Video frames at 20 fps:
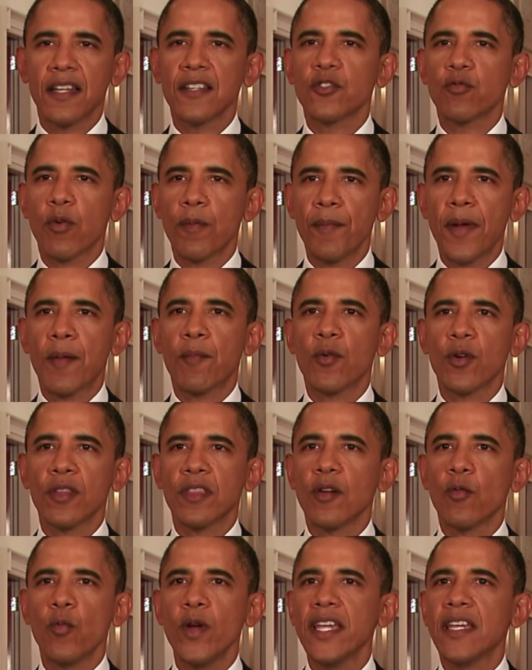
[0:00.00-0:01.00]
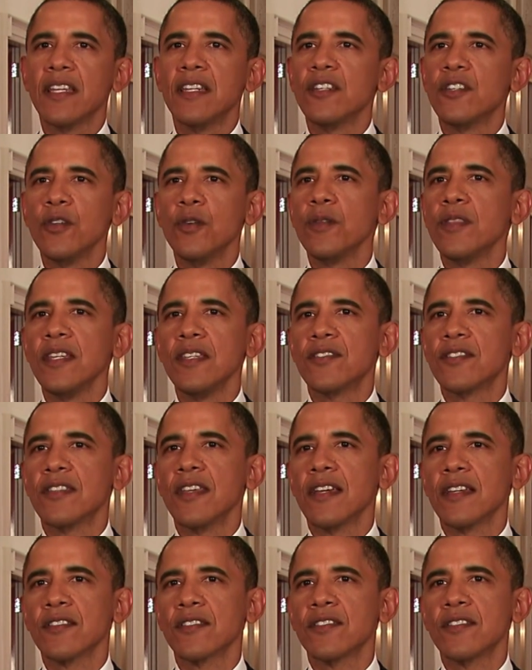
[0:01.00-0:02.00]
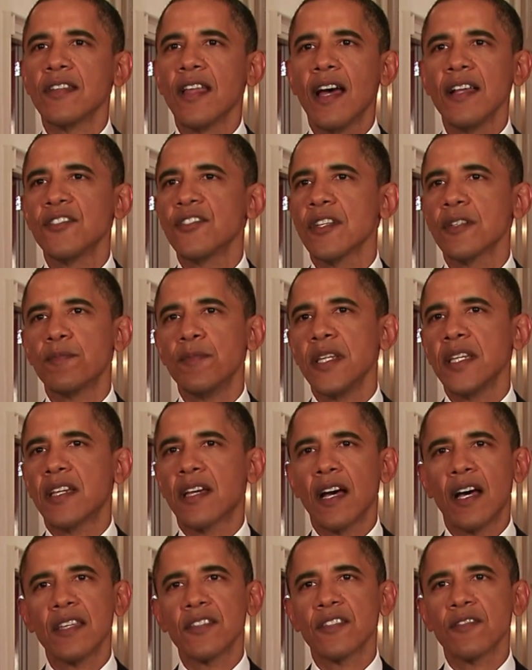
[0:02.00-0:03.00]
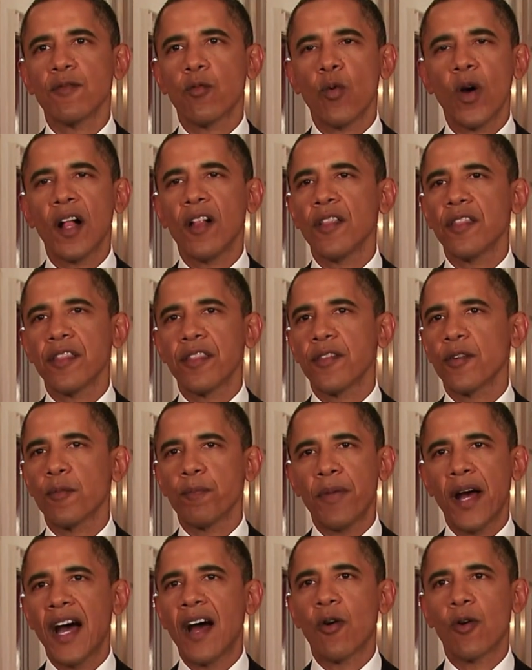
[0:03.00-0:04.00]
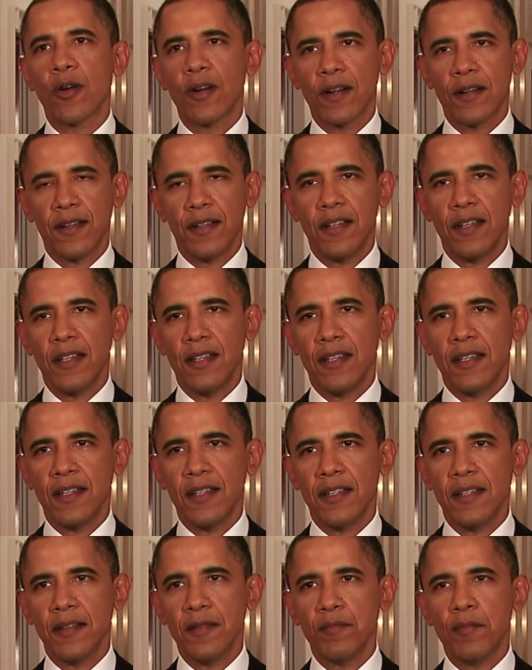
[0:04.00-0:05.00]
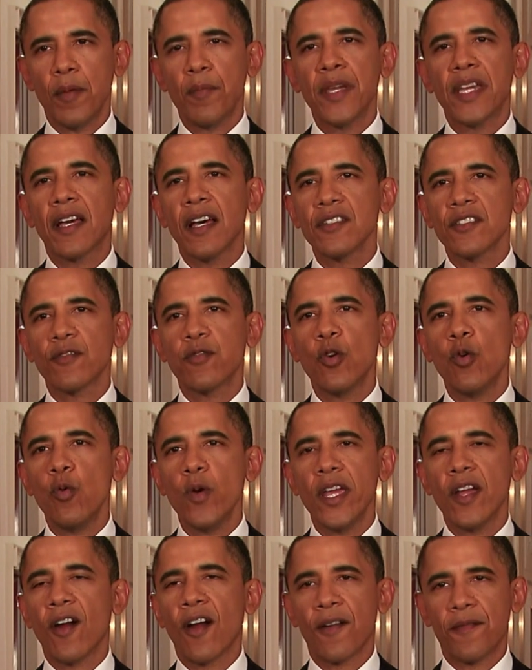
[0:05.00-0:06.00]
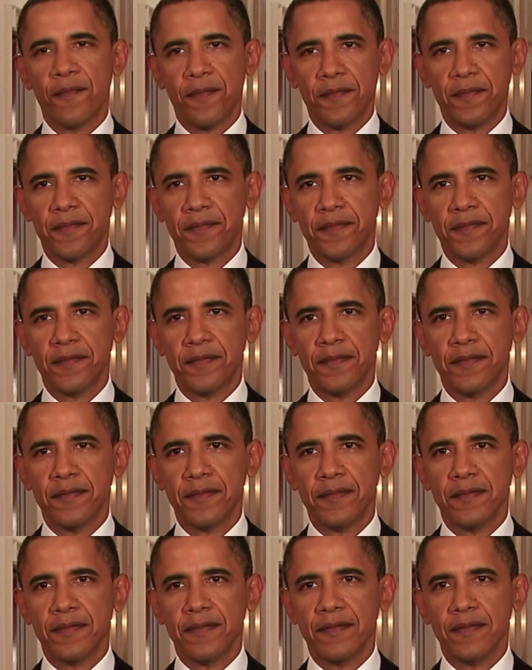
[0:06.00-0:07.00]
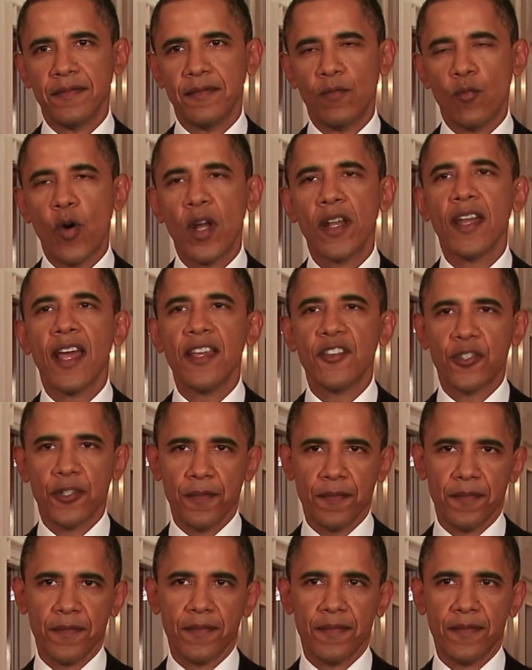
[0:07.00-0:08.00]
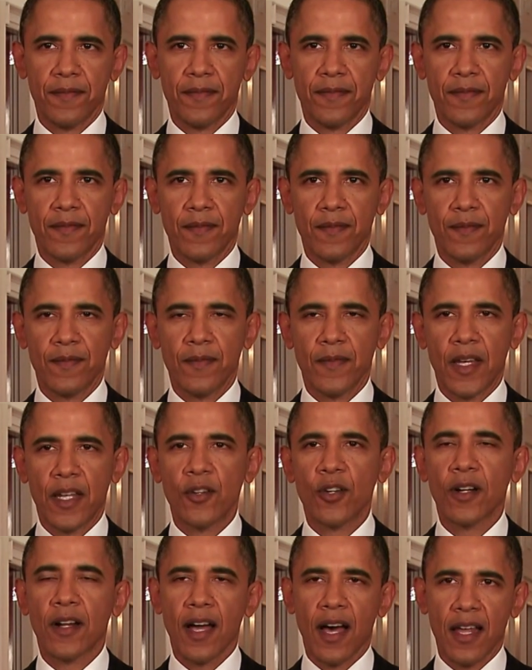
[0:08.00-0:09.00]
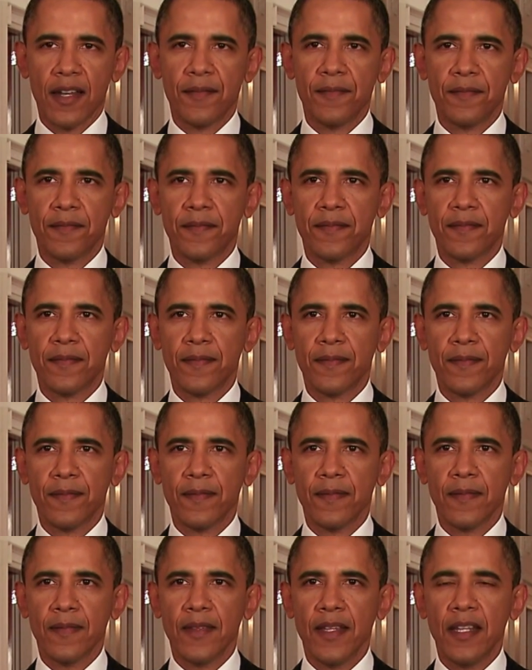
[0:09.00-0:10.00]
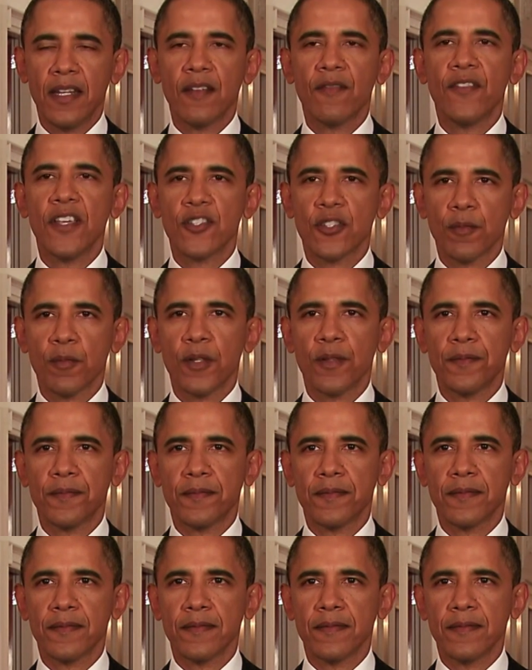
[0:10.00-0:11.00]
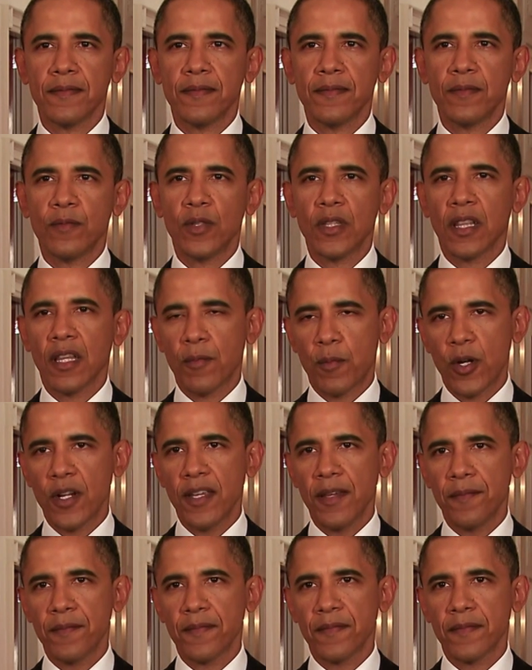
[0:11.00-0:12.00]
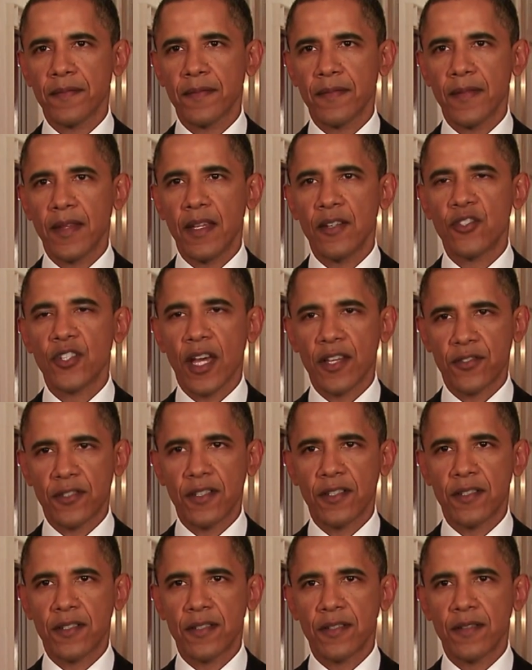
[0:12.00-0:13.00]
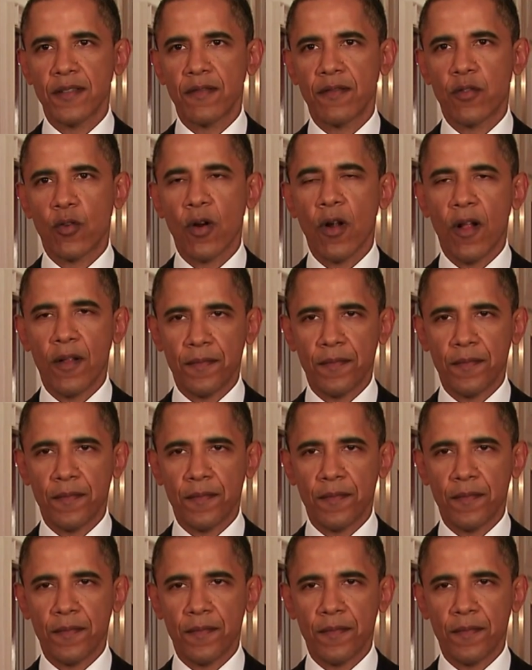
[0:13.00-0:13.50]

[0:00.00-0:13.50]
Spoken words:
remember that we can do these things not just because of wealth or power, but because of who we are. One nation, under God, indivisible, with liberty and justice for all.